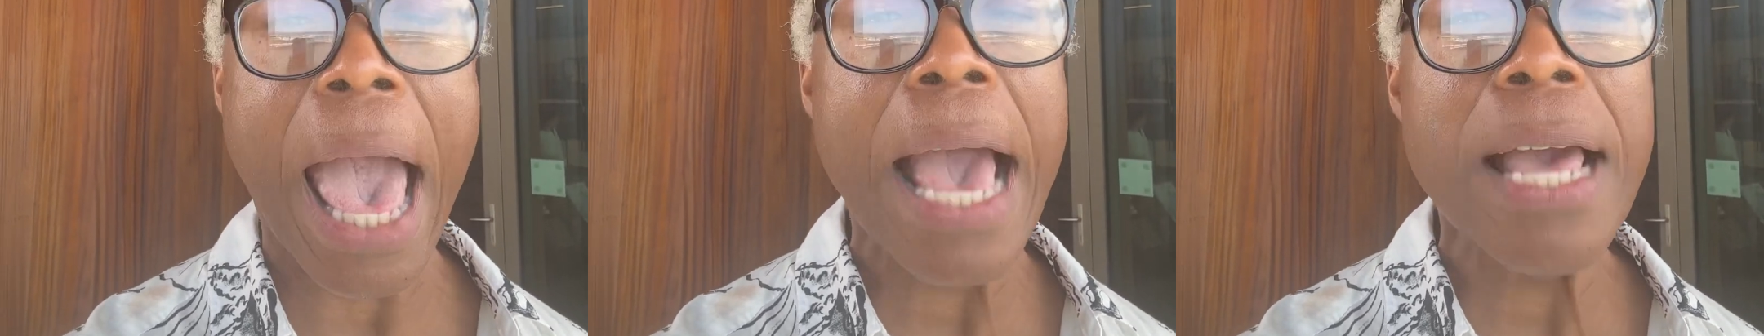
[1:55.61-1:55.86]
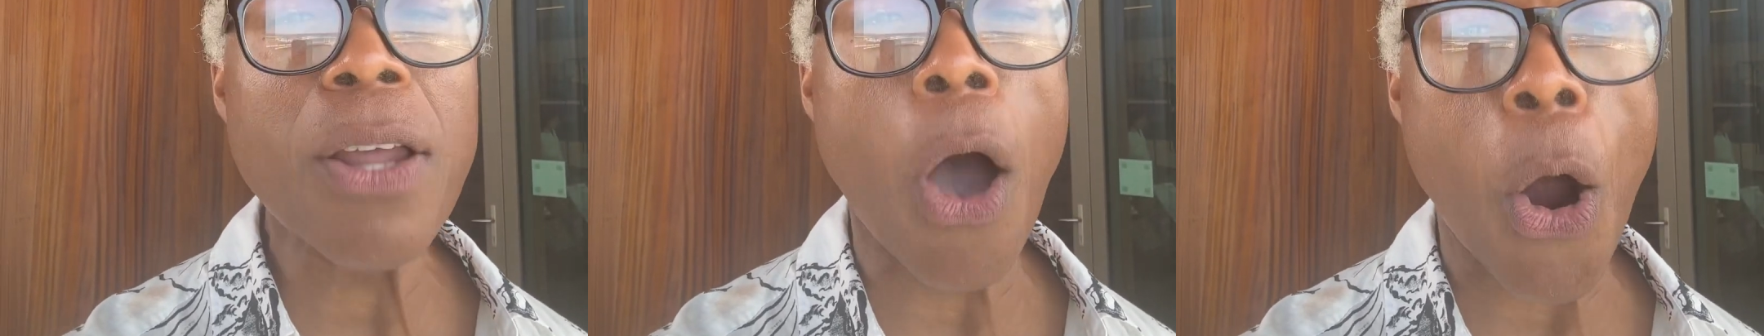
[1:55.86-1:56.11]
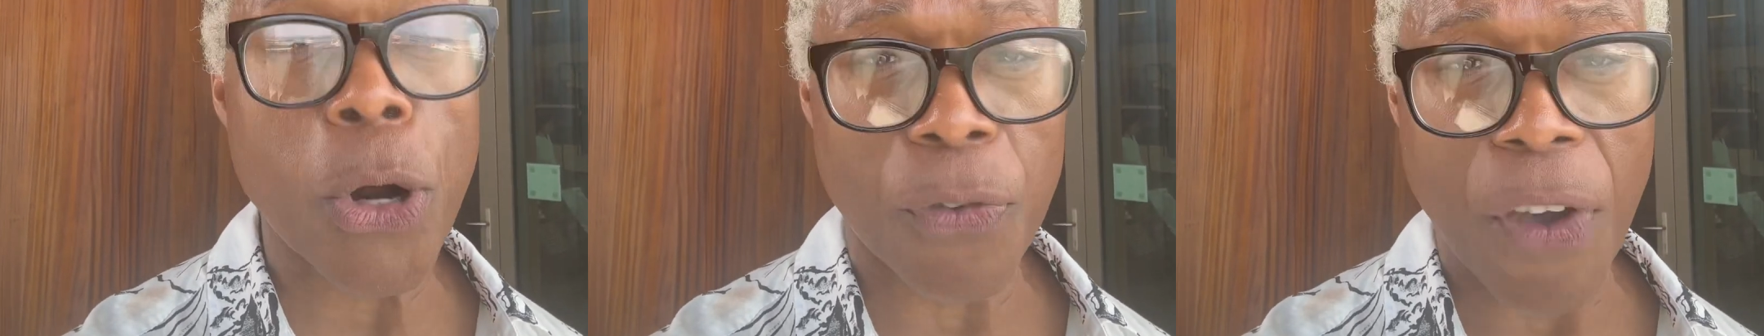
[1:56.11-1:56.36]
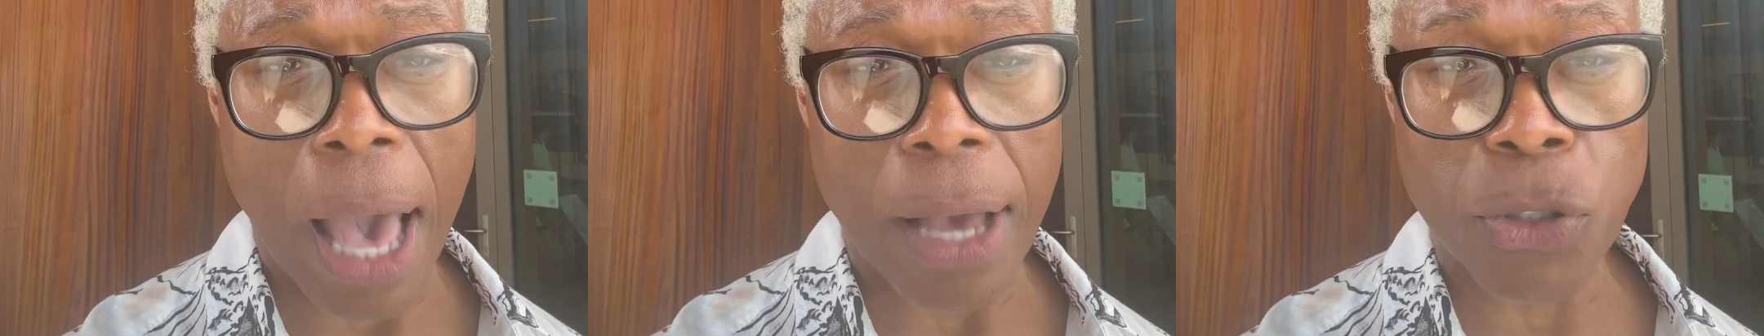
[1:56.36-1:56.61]
and
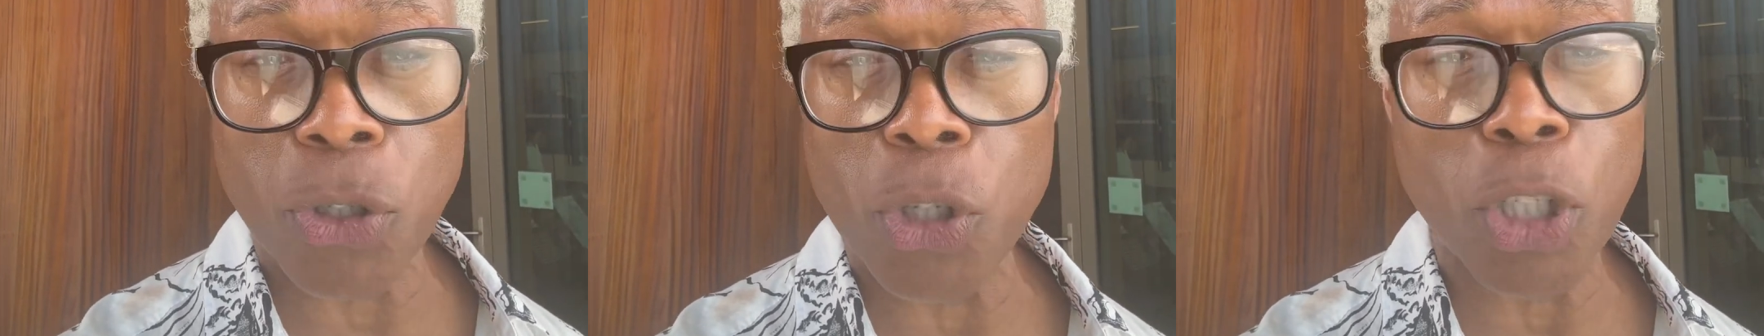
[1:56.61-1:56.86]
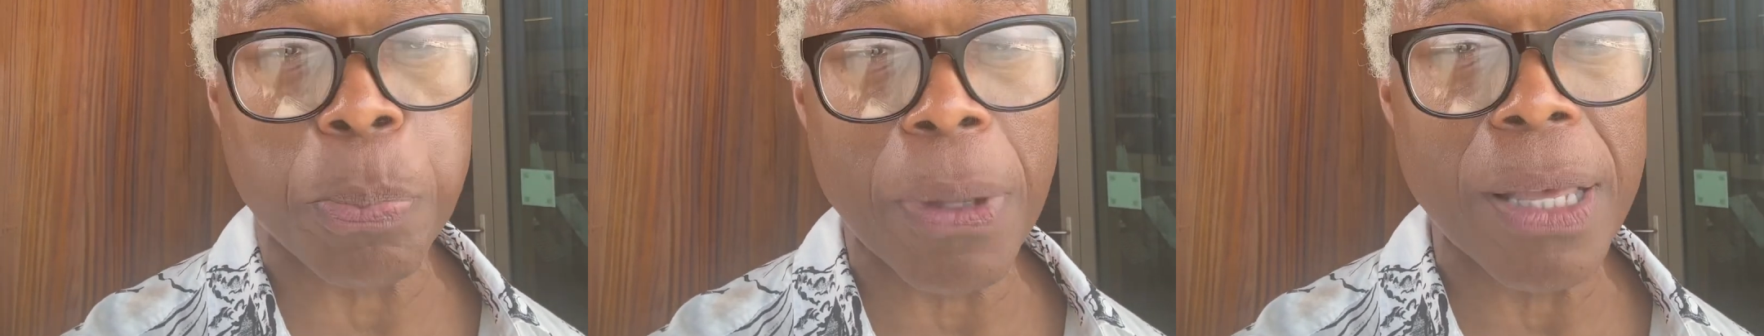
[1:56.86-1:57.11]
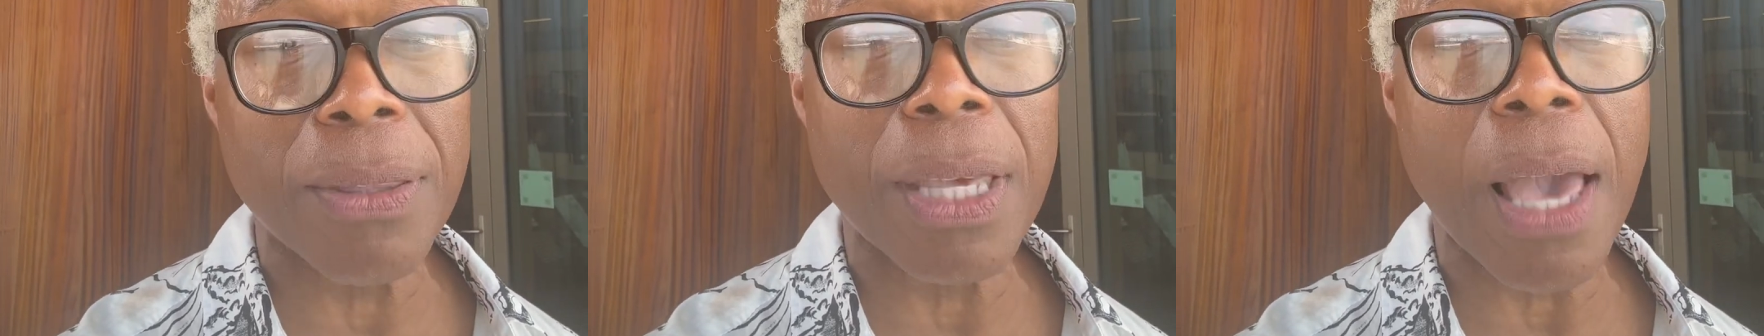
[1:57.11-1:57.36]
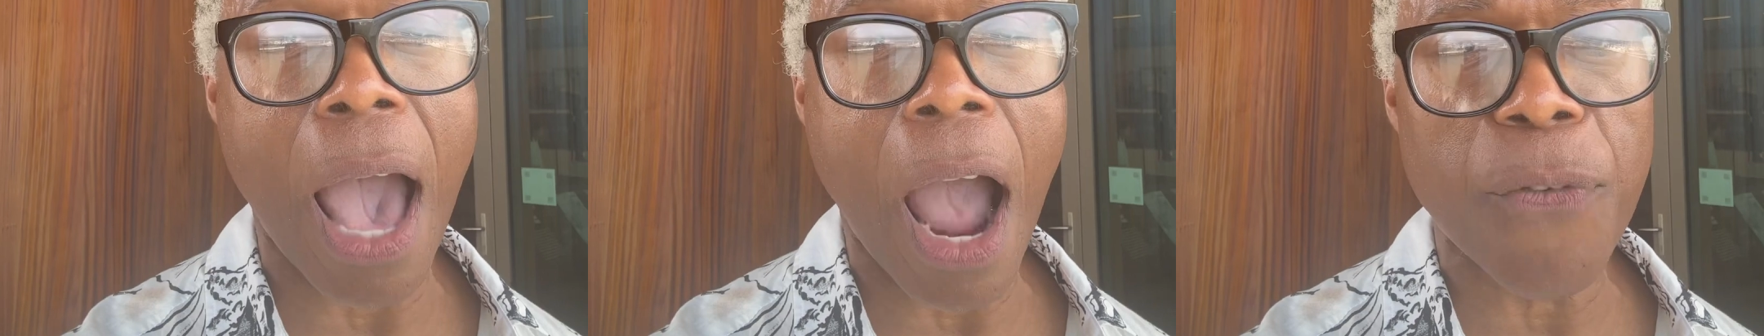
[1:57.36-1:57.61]
artifacts display
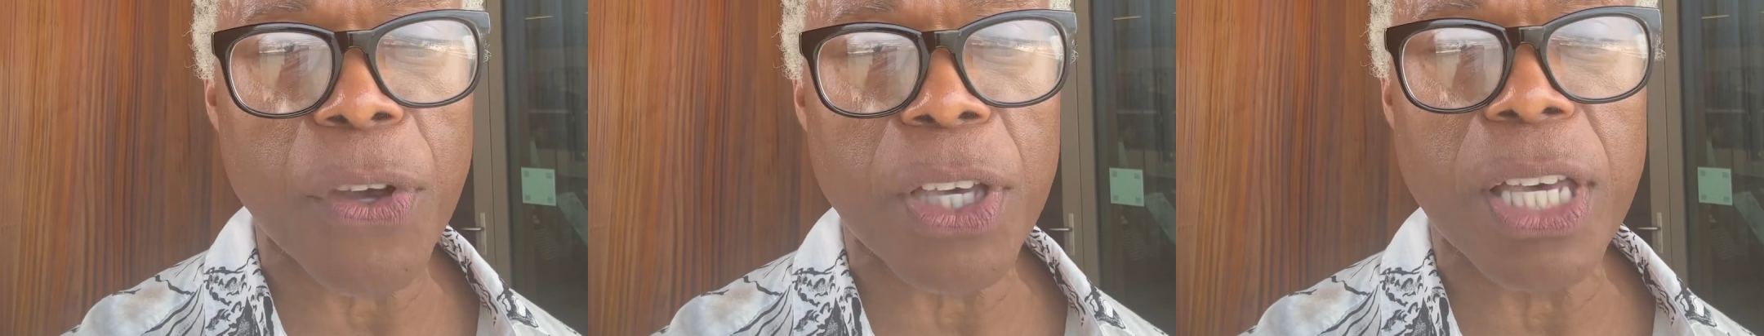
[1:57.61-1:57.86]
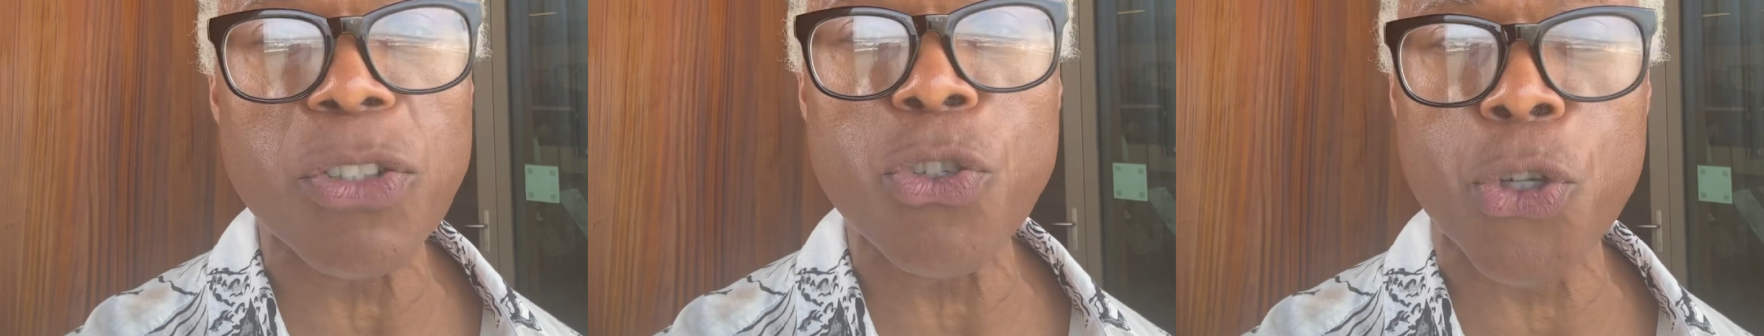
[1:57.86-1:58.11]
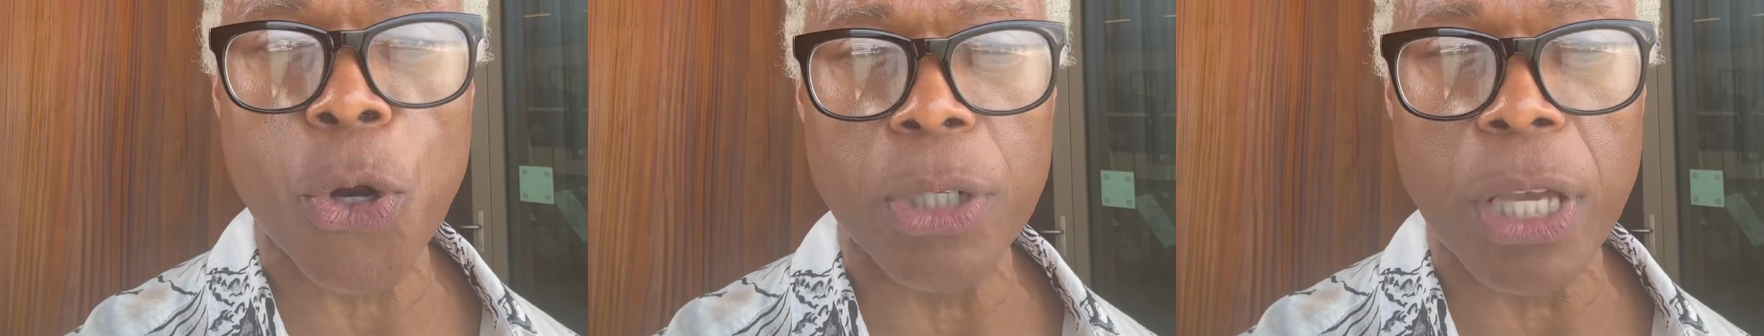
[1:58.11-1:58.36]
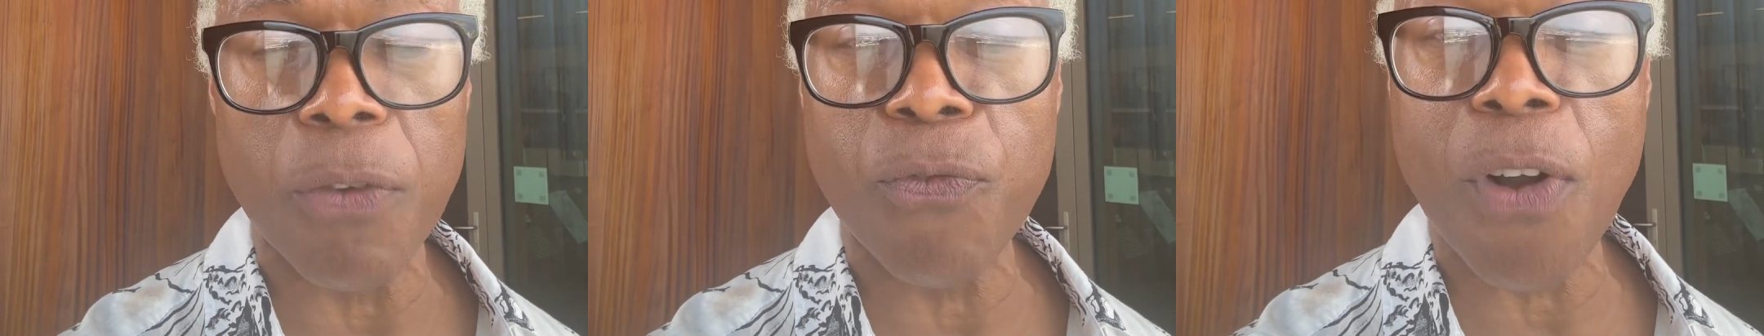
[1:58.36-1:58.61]
the African
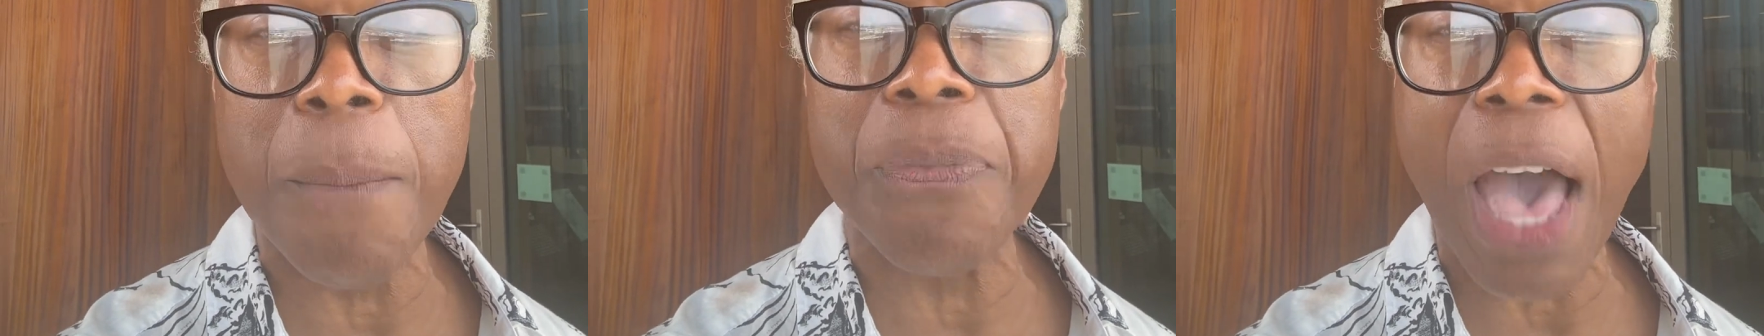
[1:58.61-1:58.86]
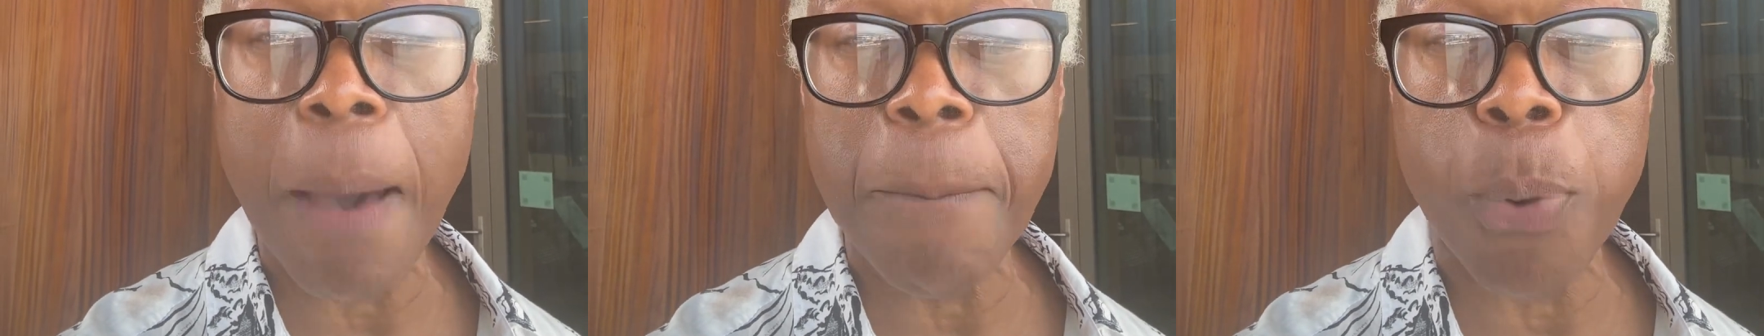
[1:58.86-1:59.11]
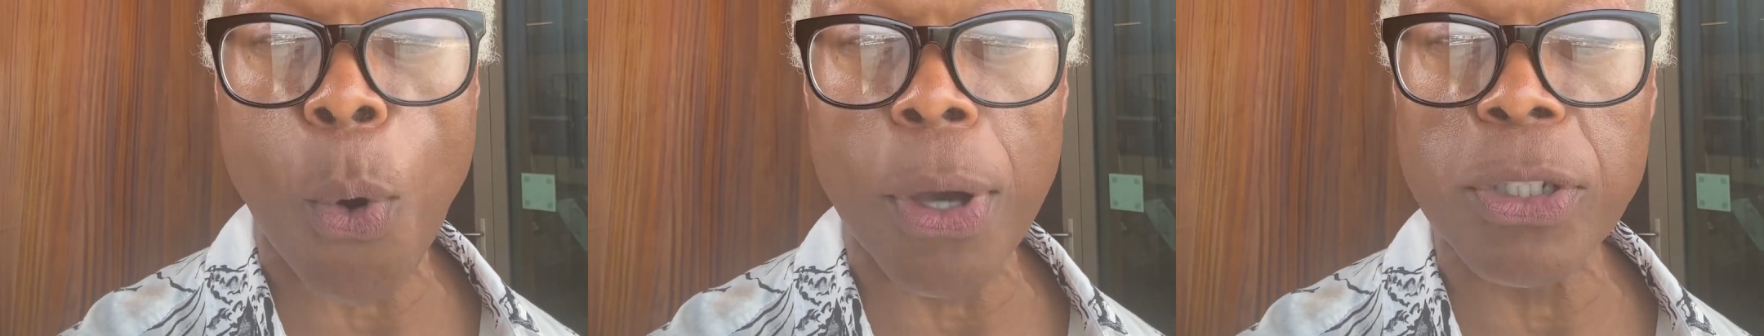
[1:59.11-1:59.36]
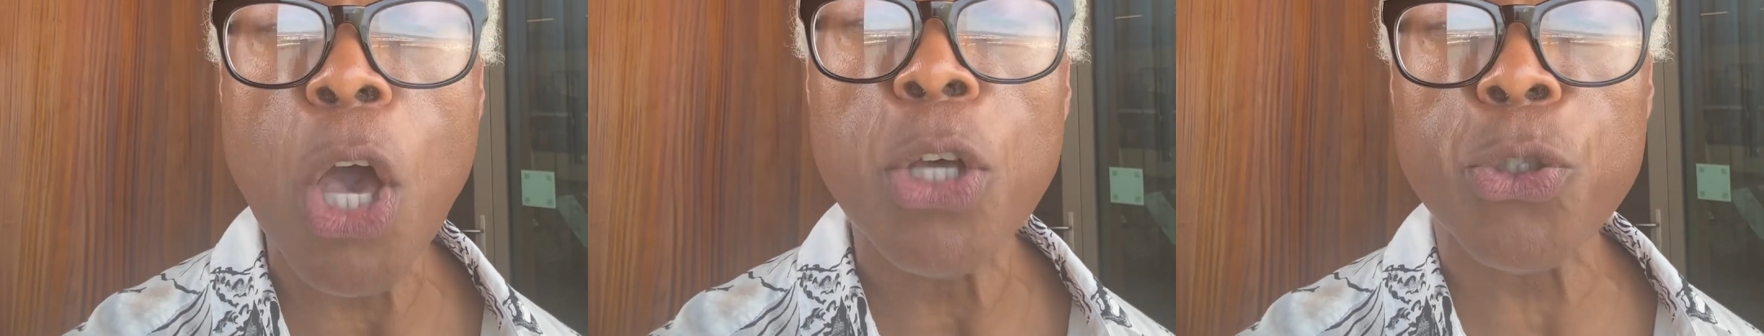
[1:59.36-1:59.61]
journey from that point